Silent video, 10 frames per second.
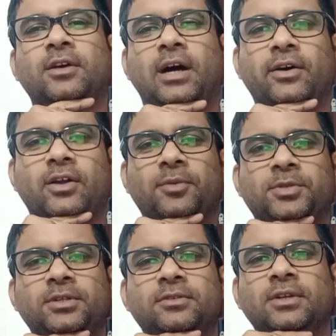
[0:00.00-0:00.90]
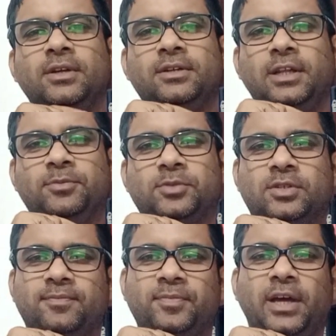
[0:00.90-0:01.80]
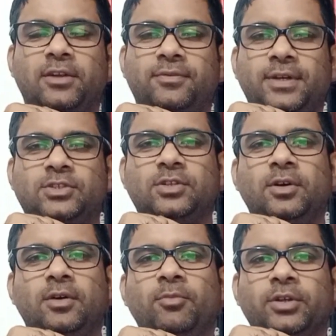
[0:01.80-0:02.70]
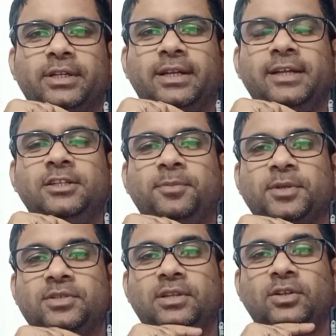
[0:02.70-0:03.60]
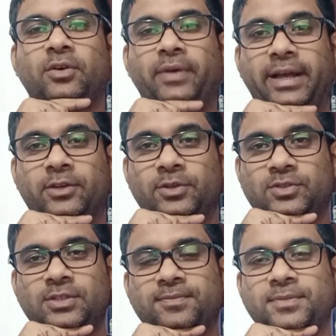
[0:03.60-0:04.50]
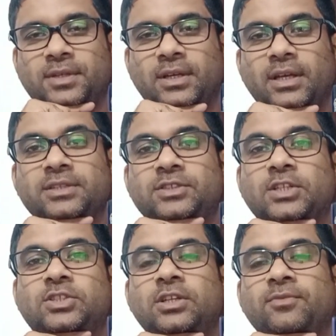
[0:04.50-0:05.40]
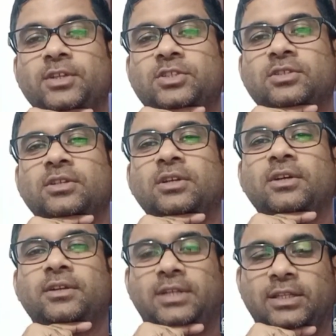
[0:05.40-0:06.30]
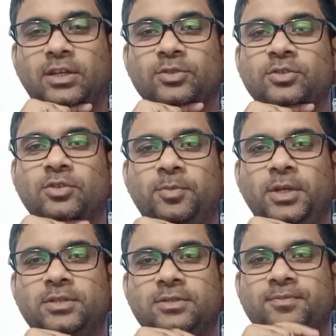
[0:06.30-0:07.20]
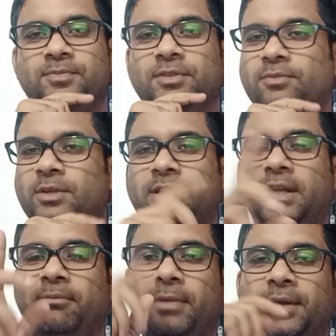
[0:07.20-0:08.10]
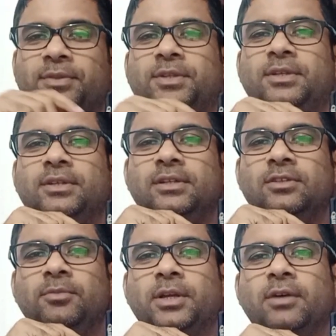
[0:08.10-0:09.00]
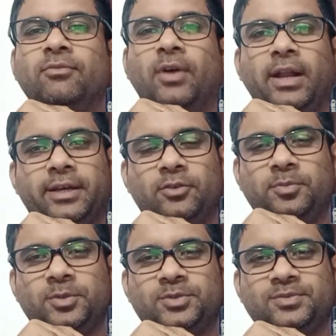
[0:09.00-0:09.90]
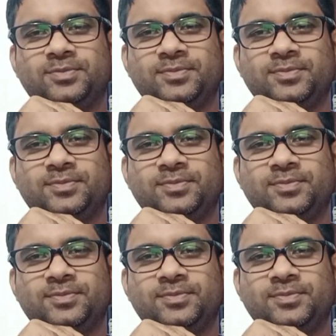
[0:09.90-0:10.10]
our option tips that fetch more than 90% of accuracy. Just invest 10,000 rupees. Within a month, it will become 1 lakh rupees.